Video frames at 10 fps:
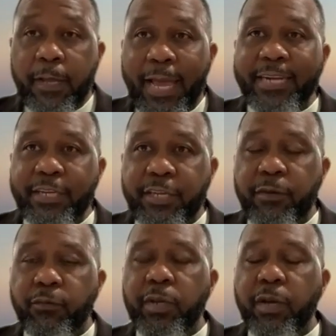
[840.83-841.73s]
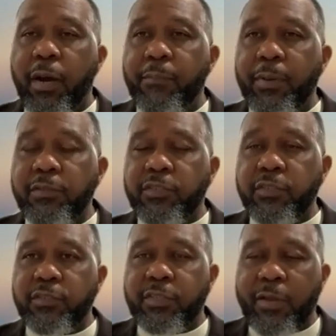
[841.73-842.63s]
And here we are, brothers
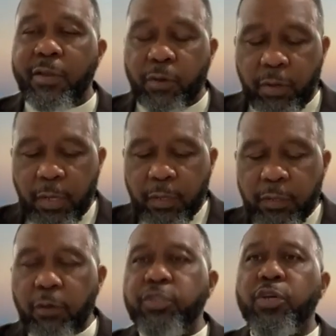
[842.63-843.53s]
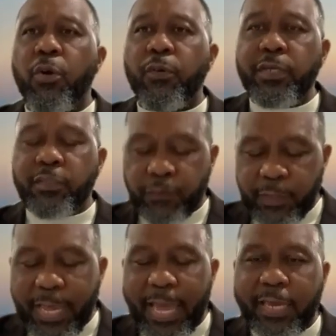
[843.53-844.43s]
and sisters. They were notorious for
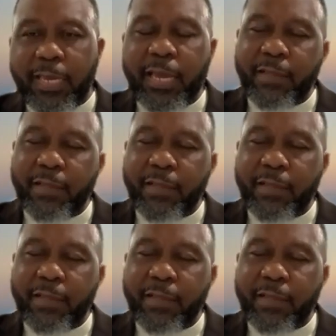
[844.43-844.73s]
nagging